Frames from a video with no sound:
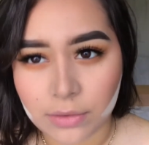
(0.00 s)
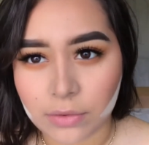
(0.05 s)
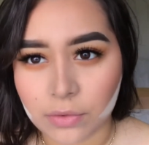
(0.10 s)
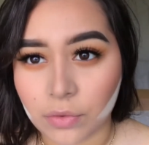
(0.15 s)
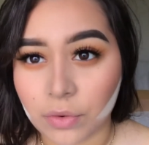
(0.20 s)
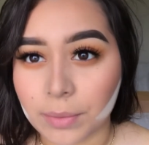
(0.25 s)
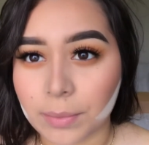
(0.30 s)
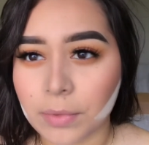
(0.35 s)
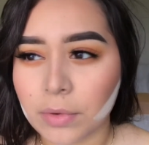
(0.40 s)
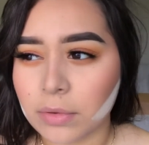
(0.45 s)

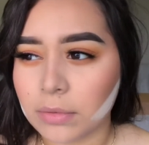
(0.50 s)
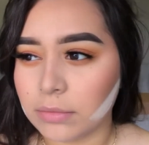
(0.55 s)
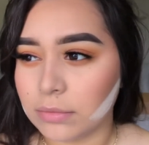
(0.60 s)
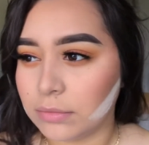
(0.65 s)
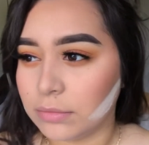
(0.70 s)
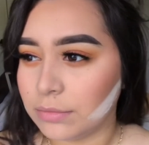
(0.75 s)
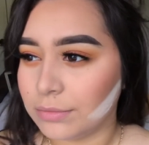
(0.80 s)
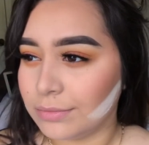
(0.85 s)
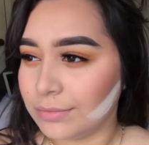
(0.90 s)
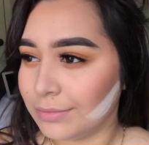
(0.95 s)
normal.
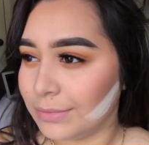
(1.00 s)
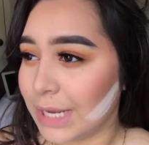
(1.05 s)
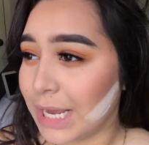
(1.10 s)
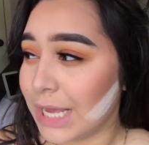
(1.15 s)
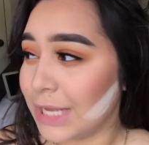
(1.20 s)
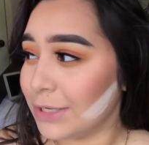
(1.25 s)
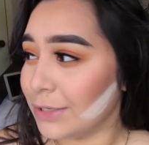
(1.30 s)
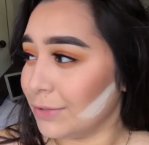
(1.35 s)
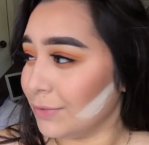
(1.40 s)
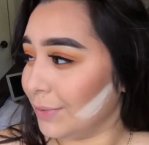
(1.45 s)

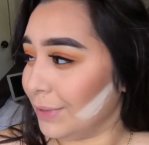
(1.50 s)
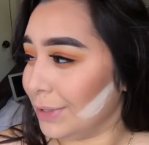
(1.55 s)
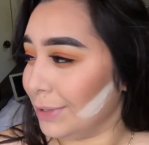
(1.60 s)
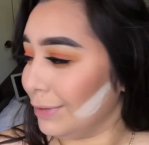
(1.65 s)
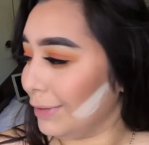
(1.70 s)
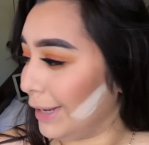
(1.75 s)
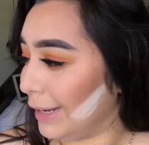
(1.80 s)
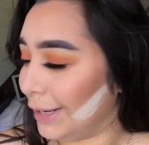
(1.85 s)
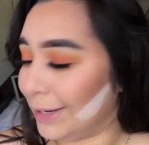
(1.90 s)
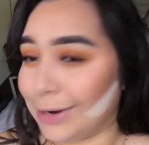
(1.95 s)
I swear there's
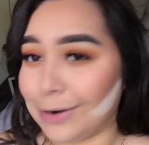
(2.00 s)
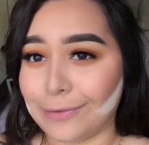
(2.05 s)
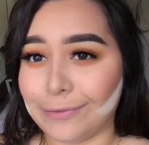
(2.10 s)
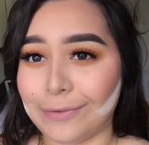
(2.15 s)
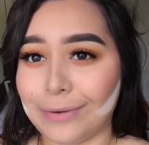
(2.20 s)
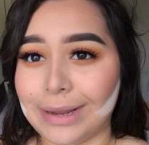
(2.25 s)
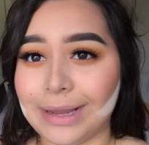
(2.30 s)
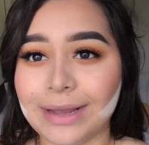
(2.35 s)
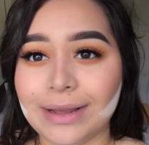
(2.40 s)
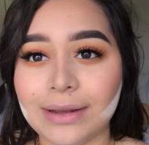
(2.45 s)
like an
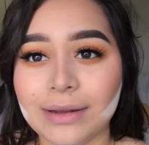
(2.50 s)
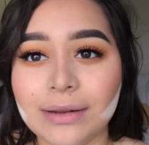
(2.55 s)
earthquake.